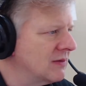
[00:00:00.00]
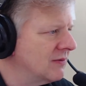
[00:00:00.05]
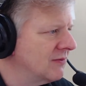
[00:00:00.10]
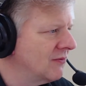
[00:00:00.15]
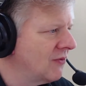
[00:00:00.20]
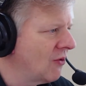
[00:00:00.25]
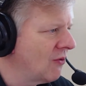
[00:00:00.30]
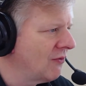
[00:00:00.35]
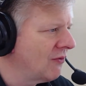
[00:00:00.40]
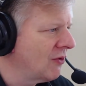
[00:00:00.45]

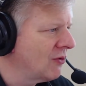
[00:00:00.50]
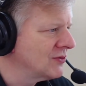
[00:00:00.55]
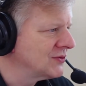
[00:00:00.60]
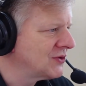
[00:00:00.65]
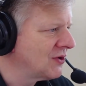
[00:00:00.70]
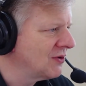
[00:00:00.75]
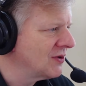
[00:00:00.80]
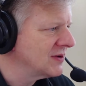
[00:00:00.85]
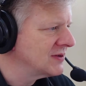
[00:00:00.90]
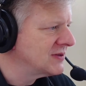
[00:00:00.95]
Volvo is
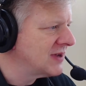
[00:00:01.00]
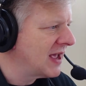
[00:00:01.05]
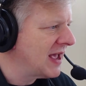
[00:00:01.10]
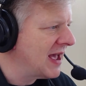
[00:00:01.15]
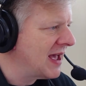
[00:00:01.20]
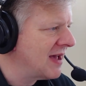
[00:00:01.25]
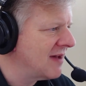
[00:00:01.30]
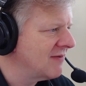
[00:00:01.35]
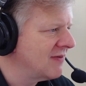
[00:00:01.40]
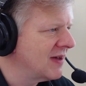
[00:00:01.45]
going to
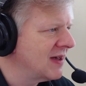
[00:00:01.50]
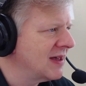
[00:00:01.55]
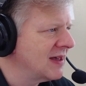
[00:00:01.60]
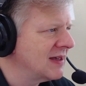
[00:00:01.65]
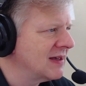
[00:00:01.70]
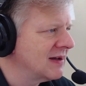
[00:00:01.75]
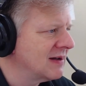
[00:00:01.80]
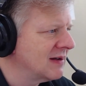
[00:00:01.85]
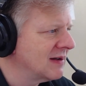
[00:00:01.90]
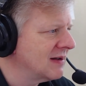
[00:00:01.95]
have
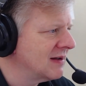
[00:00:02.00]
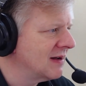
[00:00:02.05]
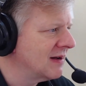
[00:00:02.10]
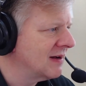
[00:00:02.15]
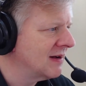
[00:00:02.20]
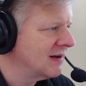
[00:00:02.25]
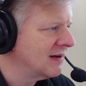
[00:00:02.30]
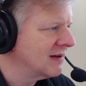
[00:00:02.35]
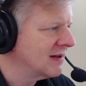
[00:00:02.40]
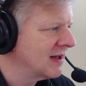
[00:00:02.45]
a
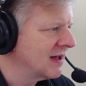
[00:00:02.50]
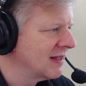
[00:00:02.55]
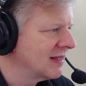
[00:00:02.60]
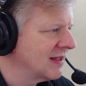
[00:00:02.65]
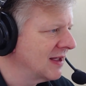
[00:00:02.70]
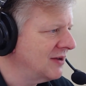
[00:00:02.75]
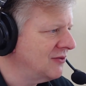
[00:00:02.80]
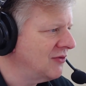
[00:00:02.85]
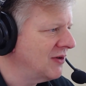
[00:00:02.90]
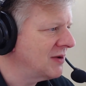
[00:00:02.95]

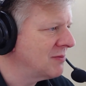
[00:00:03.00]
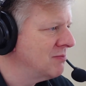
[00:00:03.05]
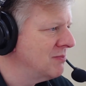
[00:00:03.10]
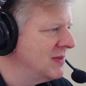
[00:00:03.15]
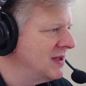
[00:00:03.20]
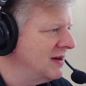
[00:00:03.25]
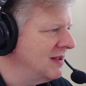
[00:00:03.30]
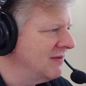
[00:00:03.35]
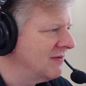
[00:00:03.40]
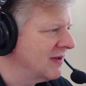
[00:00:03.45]
electric
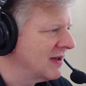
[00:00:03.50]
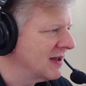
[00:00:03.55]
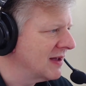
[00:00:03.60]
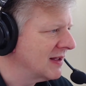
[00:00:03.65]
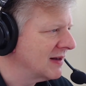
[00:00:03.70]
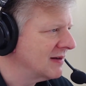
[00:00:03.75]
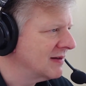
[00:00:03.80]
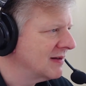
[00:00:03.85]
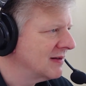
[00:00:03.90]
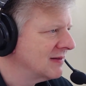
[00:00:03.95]

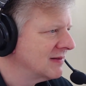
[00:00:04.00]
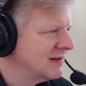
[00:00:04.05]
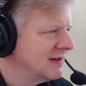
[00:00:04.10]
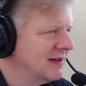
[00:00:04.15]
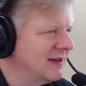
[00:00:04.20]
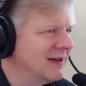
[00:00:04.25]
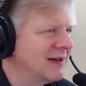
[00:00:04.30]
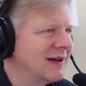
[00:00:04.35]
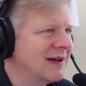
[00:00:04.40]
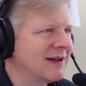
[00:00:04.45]
minivan
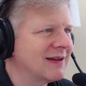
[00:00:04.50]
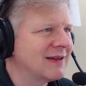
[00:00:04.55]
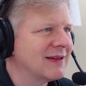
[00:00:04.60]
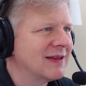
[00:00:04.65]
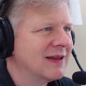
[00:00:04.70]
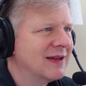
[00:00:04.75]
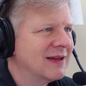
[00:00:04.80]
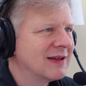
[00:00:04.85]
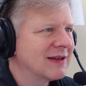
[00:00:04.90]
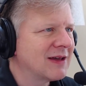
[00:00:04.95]

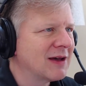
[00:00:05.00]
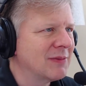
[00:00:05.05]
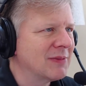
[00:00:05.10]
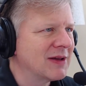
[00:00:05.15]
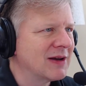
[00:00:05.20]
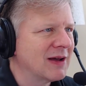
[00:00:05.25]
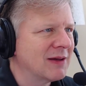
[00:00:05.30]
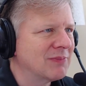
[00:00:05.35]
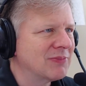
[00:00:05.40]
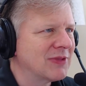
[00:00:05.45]

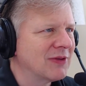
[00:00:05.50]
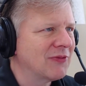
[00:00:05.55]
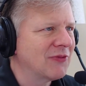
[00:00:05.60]
coming up, the